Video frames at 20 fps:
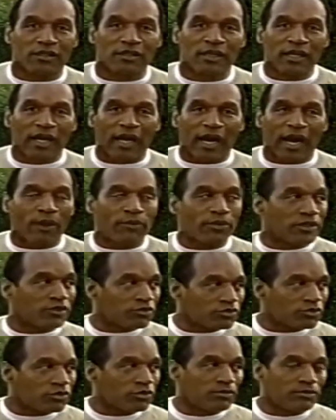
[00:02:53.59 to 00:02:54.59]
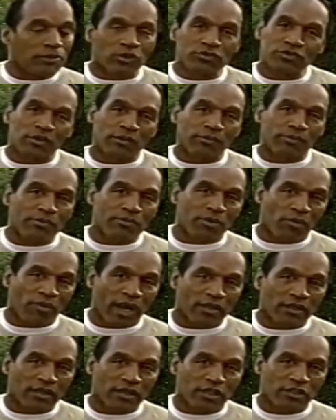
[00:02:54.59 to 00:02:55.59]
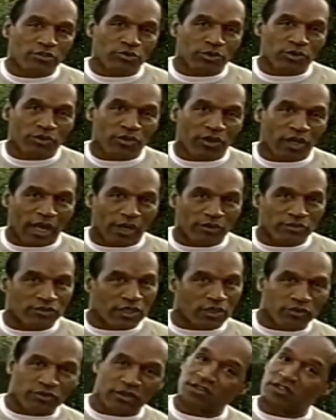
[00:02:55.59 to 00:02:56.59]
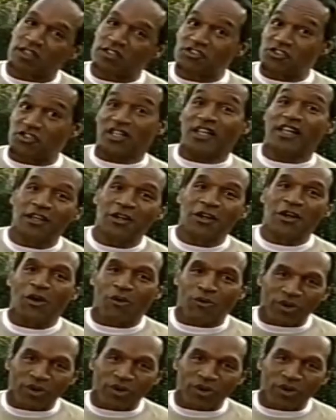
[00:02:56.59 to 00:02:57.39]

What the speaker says: and I would assume most of the people around the country who thought I was guilty say, see,